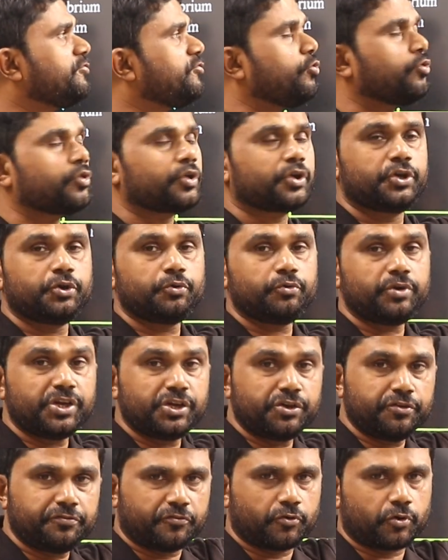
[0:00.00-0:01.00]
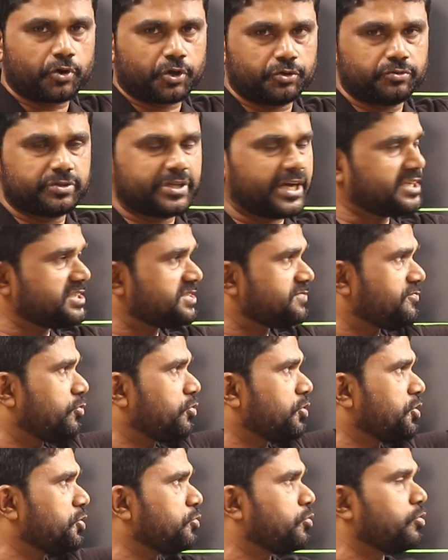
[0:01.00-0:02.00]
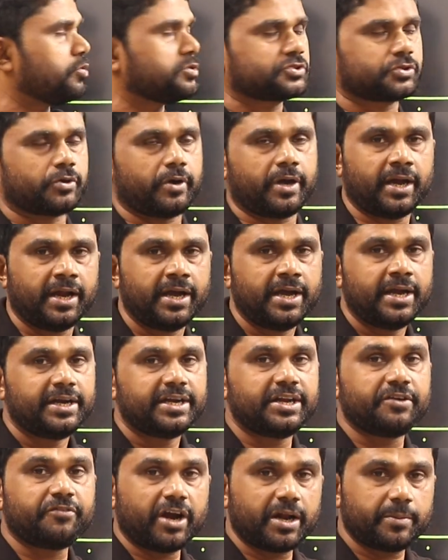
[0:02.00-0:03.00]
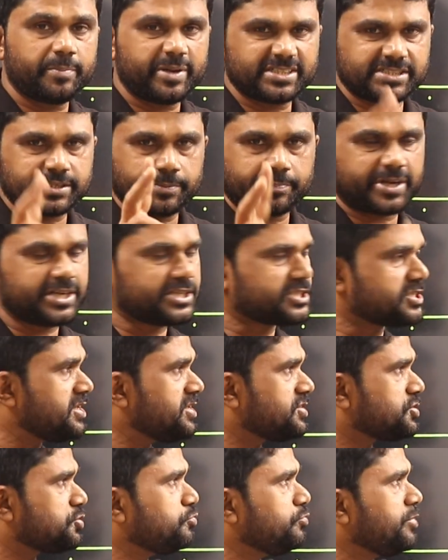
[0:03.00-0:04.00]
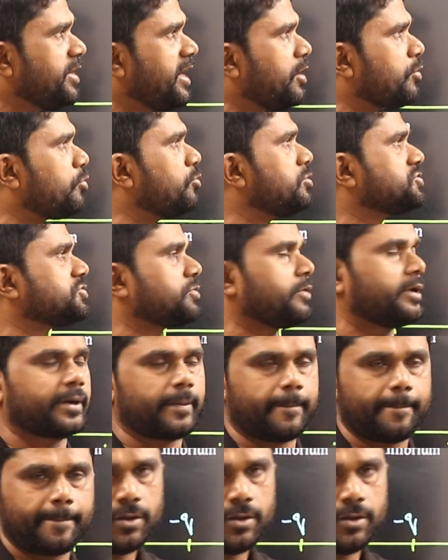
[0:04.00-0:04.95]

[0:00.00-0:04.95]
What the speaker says: 4q into 4q, that is 4q whole square divided by separation is 2a whole square.